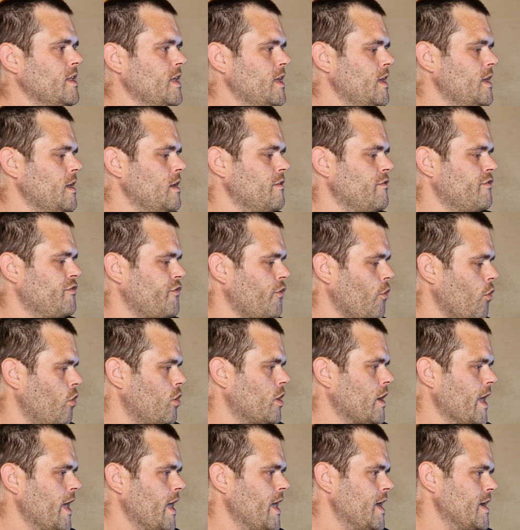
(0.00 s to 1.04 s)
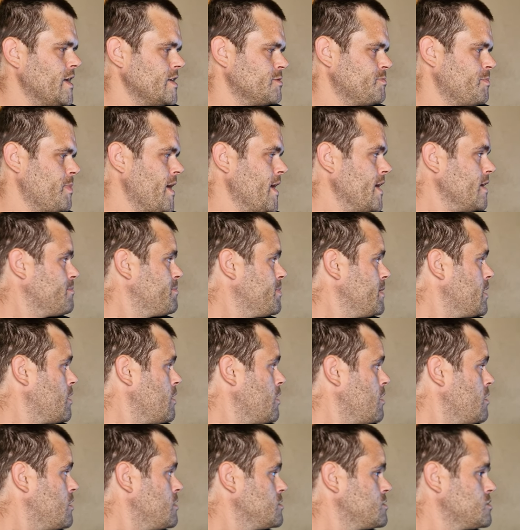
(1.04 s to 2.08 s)
the 4K aspect
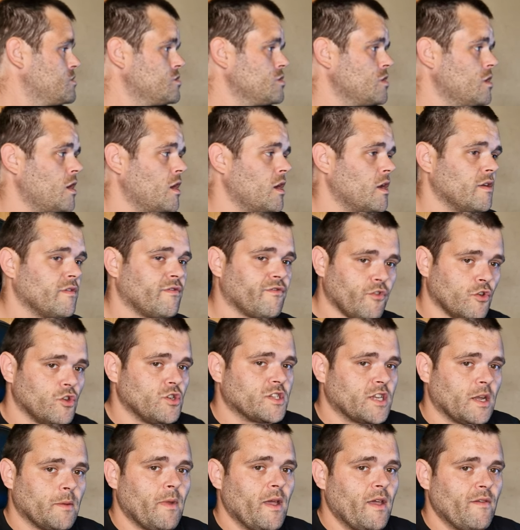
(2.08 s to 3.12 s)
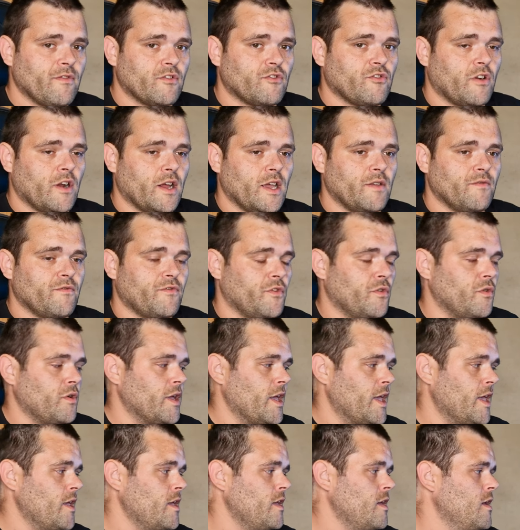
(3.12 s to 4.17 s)
because first time I ever trying
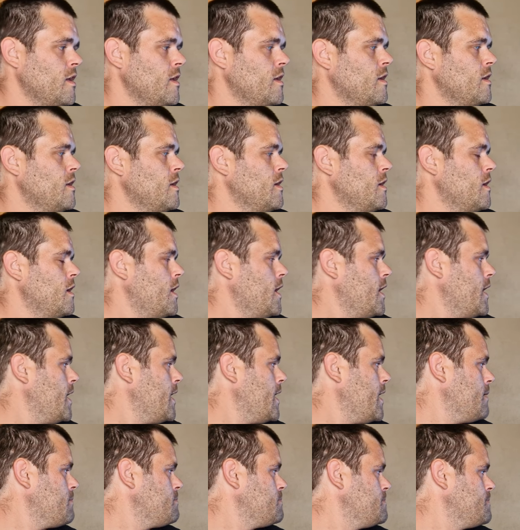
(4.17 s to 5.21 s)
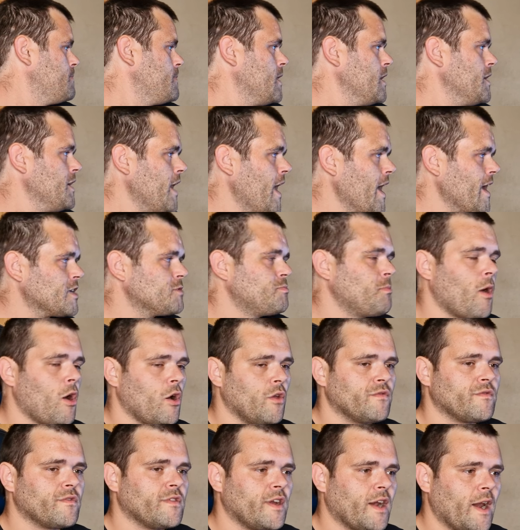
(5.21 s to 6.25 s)
4K. The next
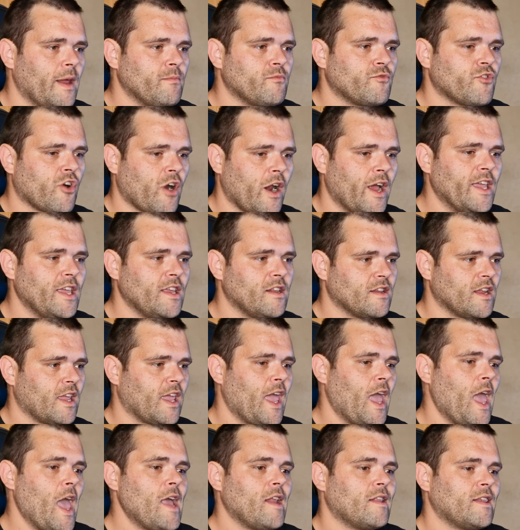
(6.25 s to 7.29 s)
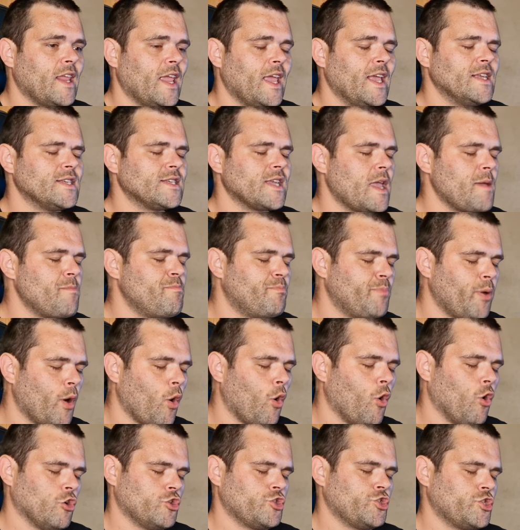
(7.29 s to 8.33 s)
monitor I'm trying to get is a
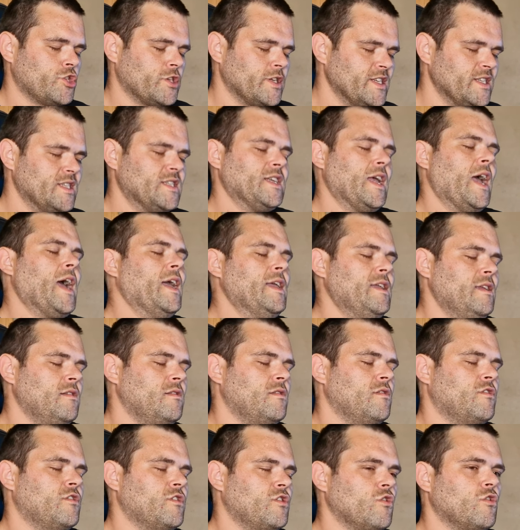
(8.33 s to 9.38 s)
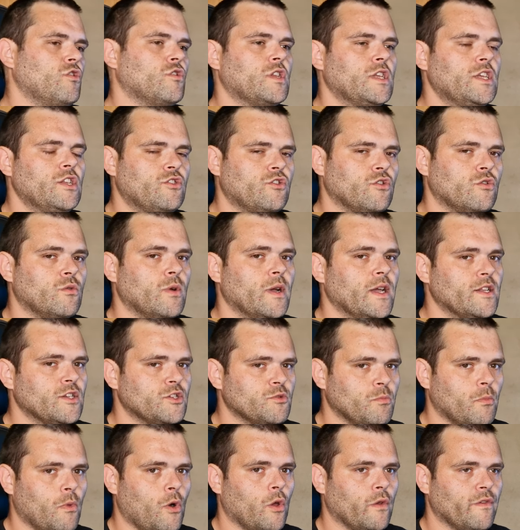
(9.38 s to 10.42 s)
Porsche design 32
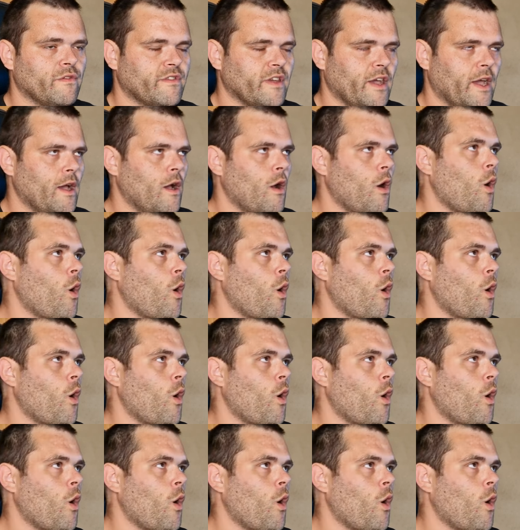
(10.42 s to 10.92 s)
inch monitor.